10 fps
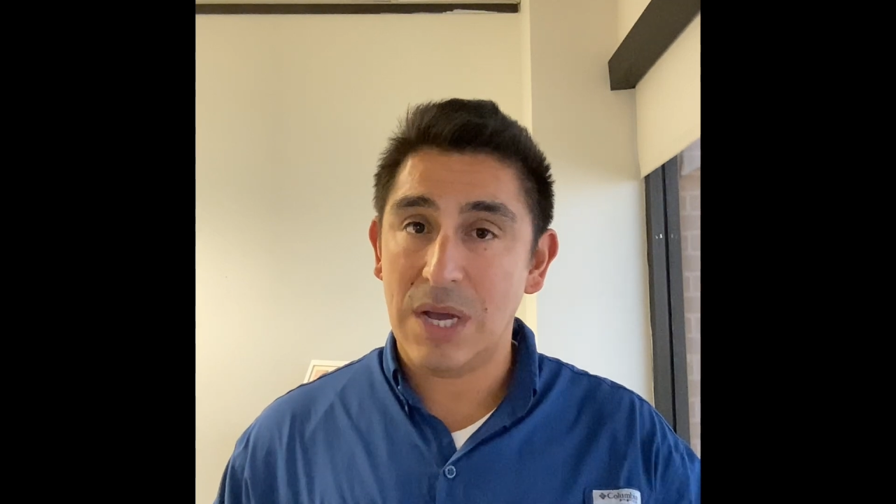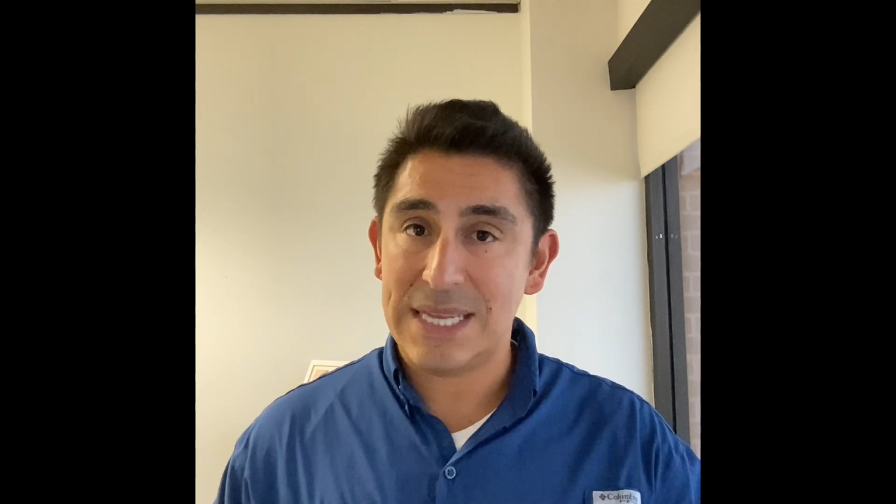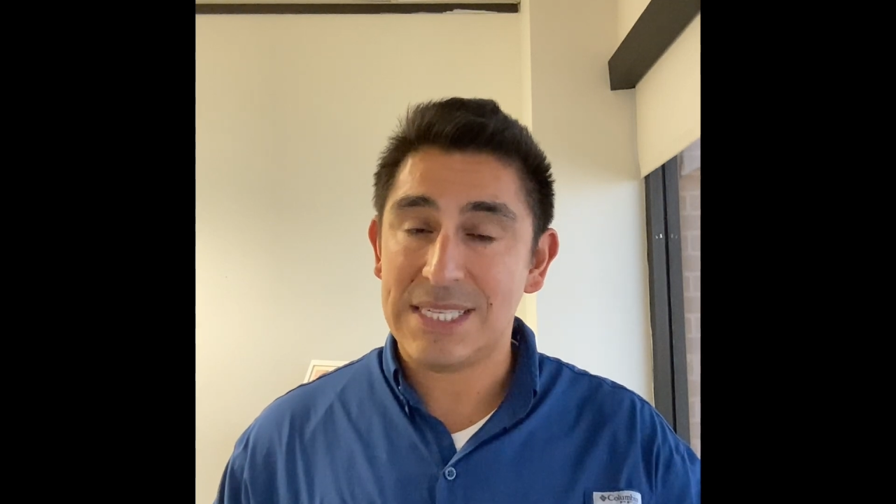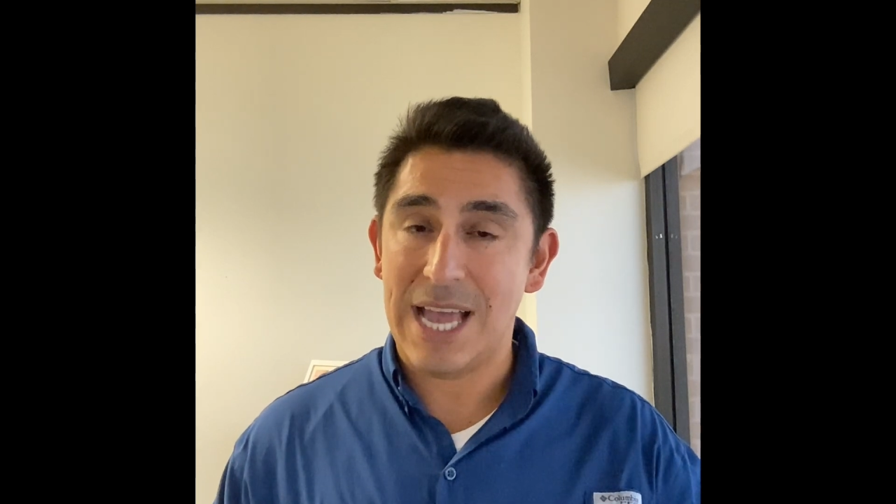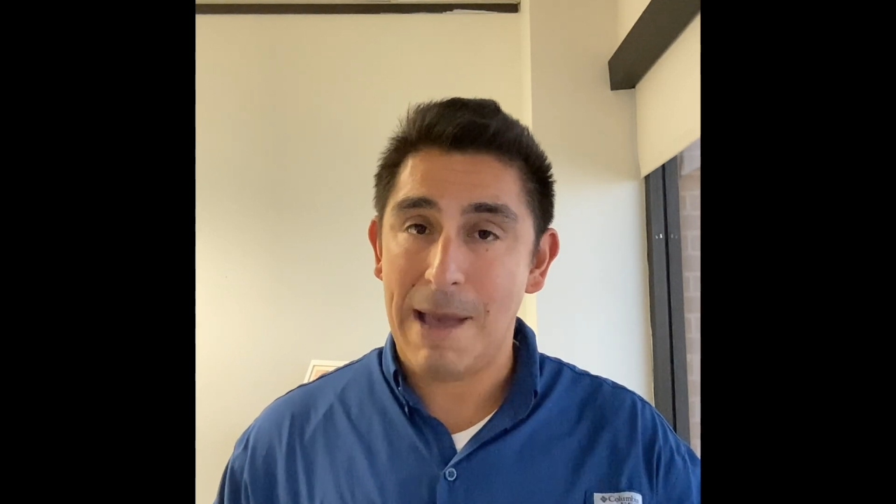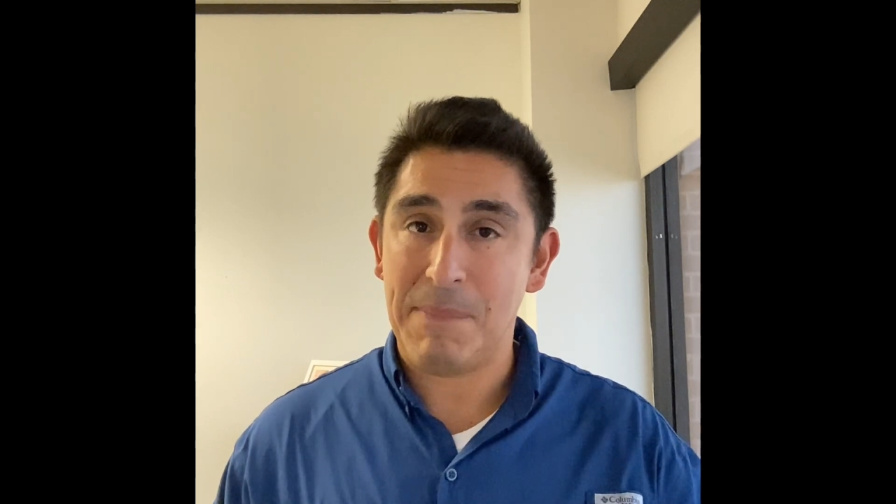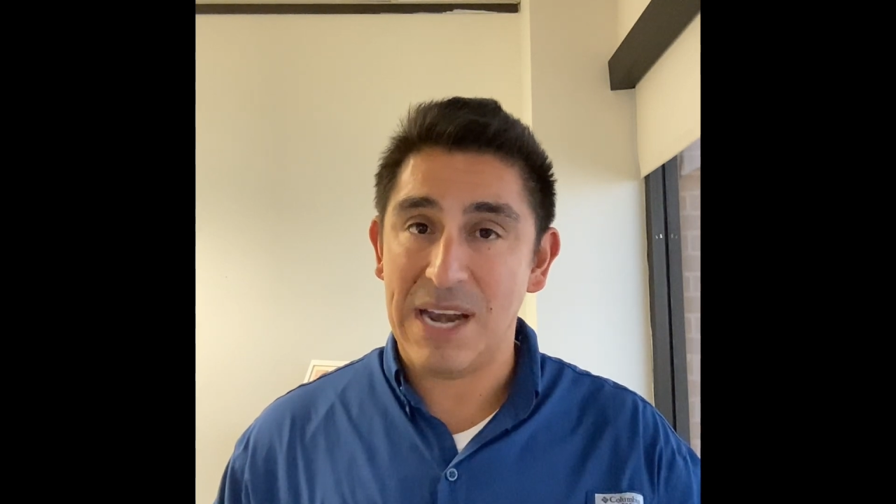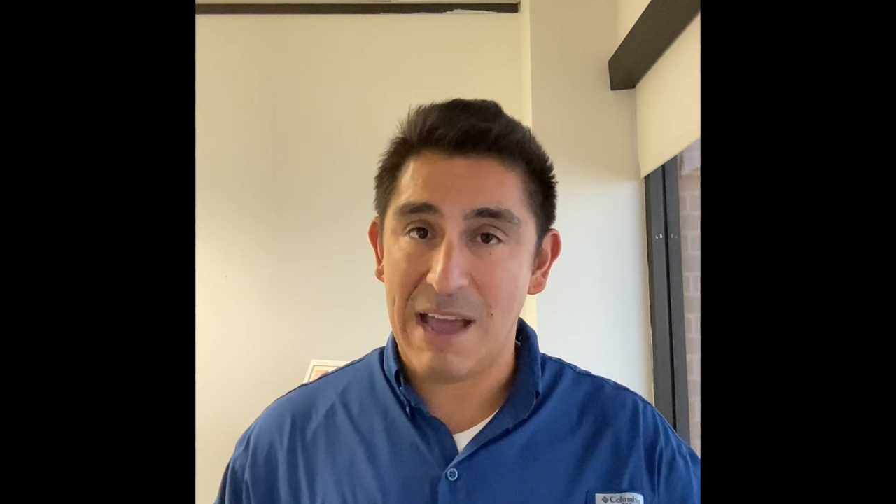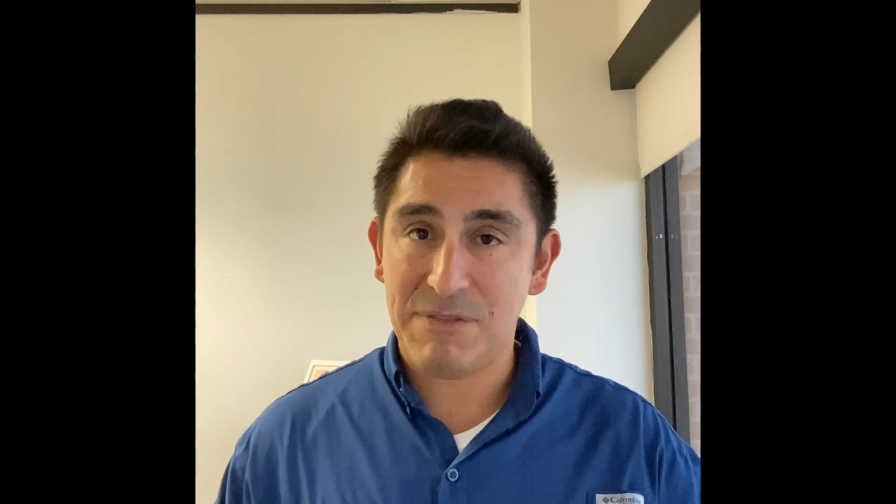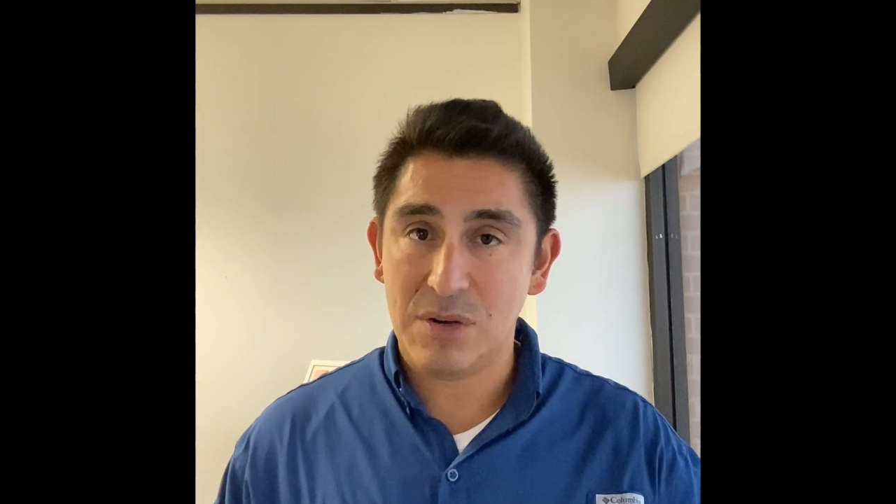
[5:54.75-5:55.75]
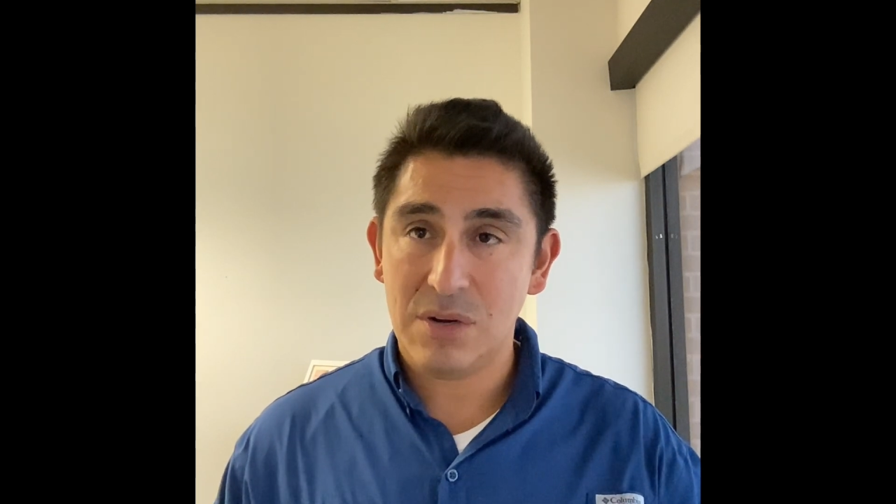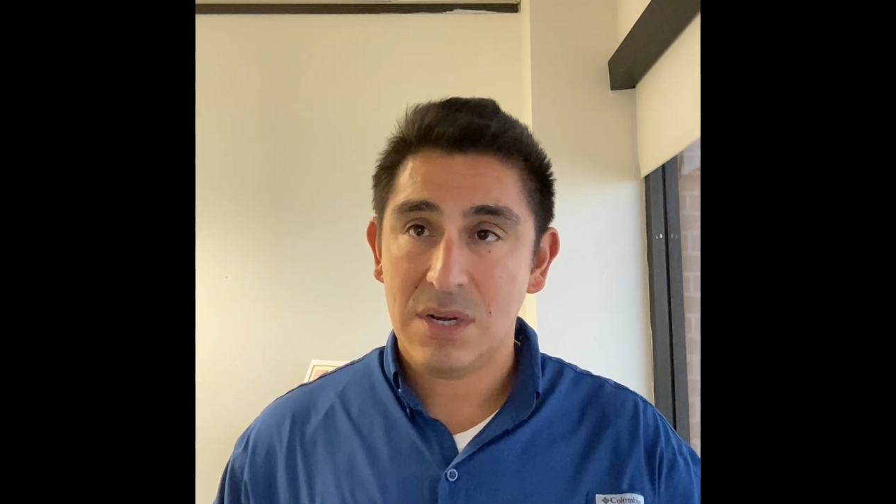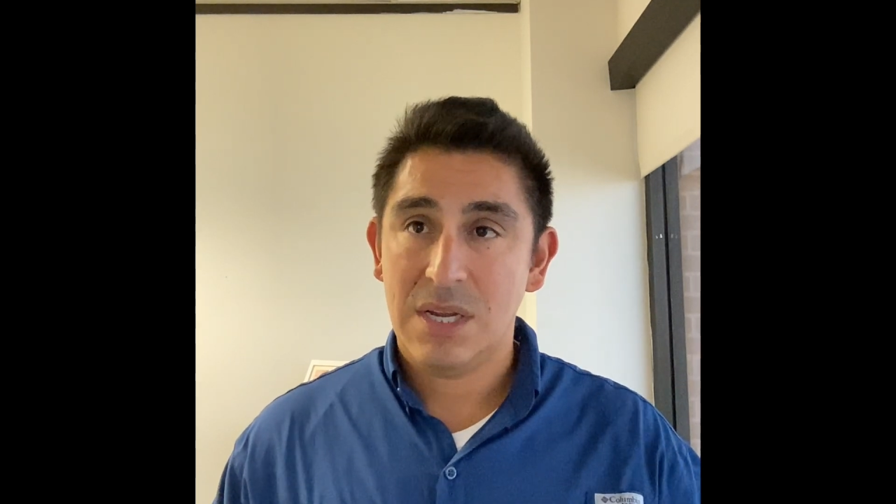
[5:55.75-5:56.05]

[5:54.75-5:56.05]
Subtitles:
has to happen after.